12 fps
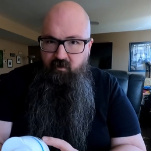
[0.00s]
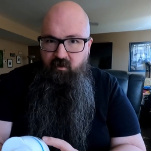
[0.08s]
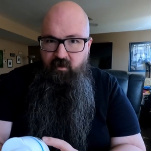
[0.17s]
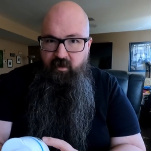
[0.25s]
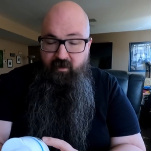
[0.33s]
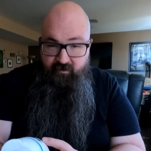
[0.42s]

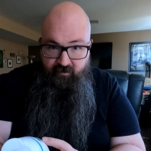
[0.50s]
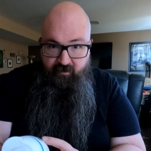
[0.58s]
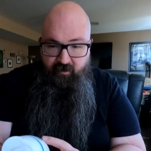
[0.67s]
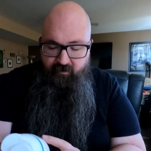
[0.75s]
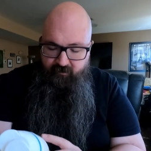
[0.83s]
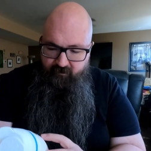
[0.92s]
Yes, it
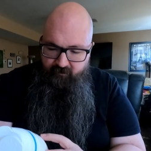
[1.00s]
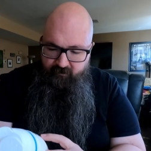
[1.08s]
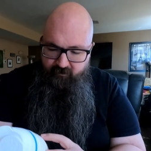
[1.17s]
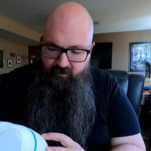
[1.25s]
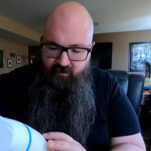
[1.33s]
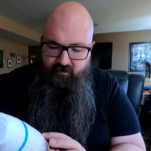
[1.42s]
does.
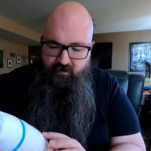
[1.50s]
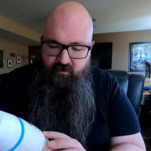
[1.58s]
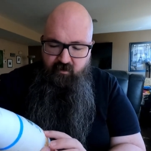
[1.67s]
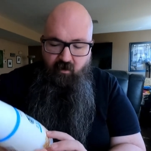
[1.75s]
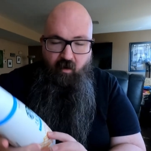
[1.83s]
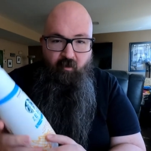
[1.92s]
This
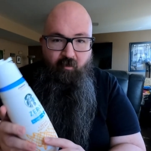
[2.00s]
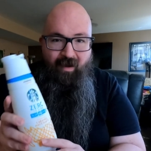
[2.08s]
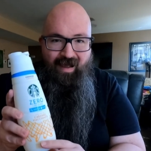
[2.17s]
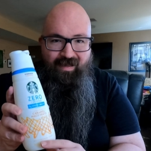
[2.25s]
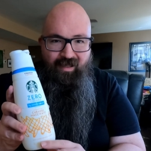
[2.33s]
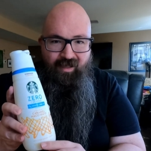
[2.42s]
is caramel
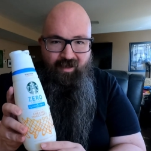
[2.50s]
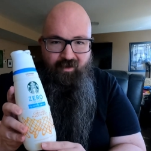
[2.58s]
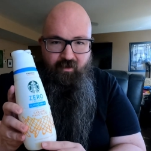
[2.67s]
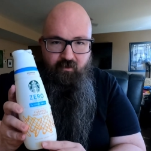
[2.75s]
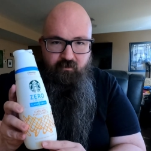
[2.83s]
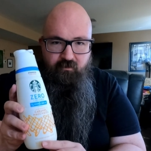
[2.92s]

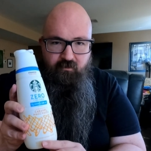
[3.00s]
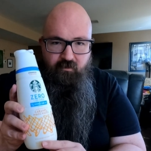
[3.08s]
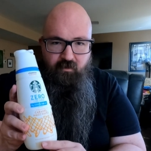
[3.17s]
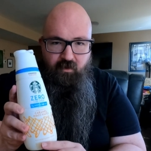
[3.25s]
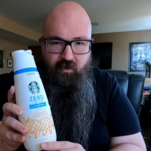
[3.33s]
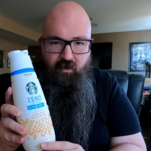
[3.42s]
macchiato.
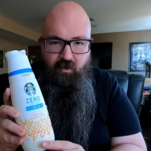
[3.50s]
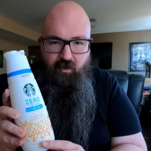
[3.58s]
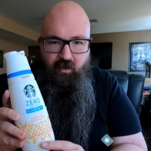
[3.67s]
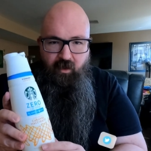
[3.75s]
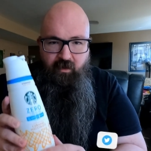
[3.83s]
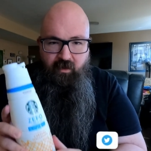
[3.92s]

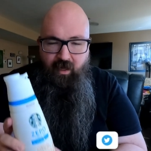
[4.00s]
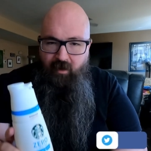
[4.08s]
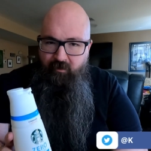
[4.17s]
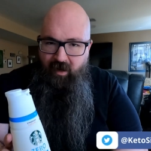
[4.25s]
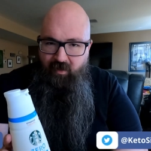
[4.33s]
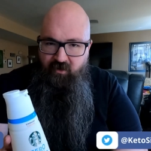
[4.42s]
I did
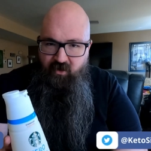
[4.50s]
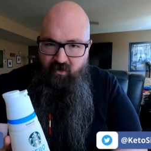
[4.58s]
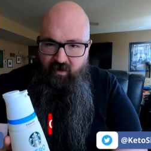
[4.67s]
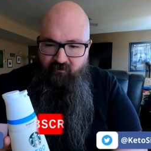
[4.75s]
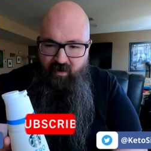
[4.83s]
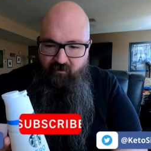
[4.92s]
not buy the
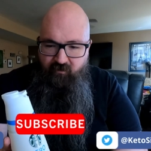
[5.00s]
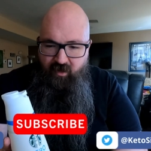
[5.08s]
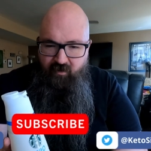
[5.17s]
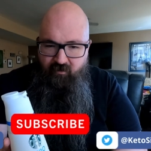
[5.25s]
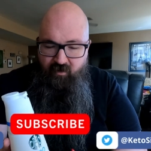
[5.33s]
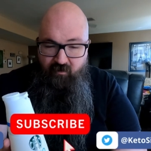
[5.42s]
dirty feet
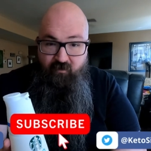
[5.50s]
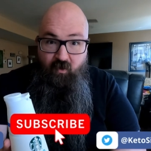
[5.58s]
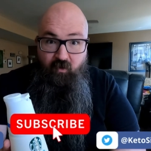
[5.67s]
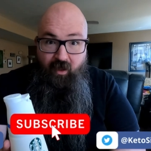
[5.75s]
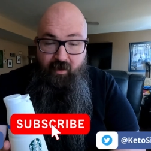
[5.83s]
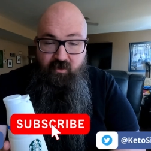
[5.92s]
flavor. And if
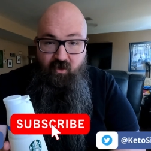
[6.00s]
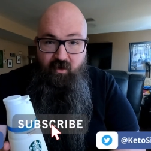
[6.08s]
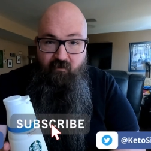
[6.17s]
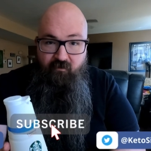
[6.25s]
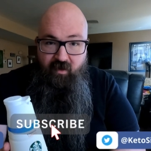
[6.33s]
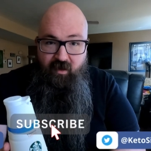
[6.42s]
you like
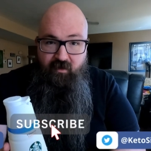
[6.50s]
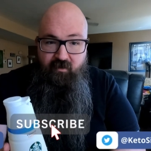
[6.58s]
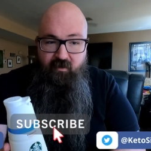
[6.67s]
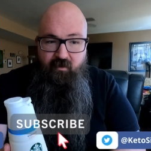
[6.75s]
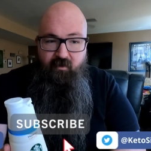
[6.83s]
dirty feet,